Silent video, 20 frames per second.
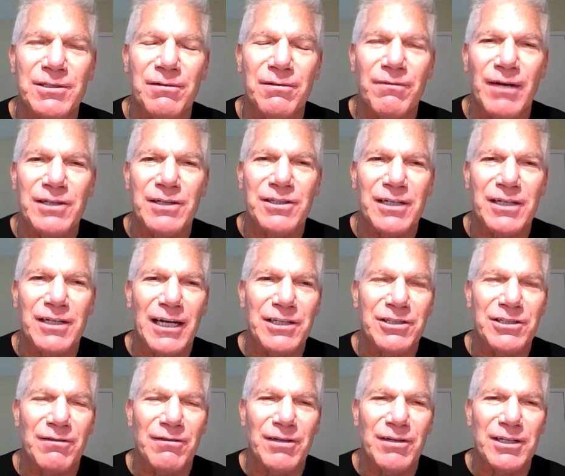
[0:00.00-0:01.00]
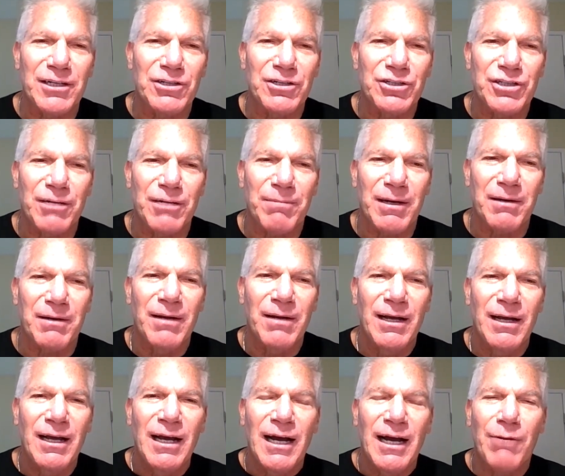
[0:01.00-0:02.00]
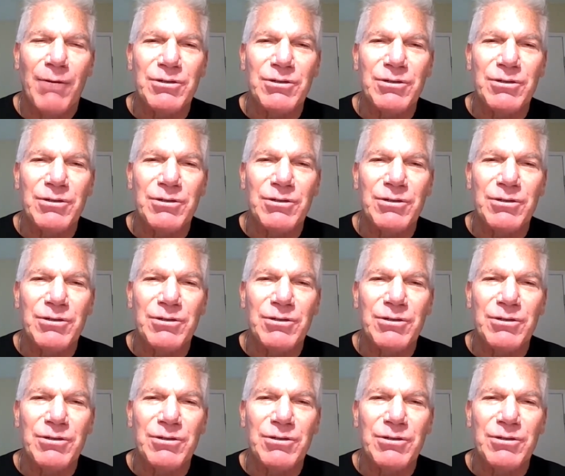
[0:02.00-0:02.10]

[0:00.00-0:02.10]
investigation of leadership, I was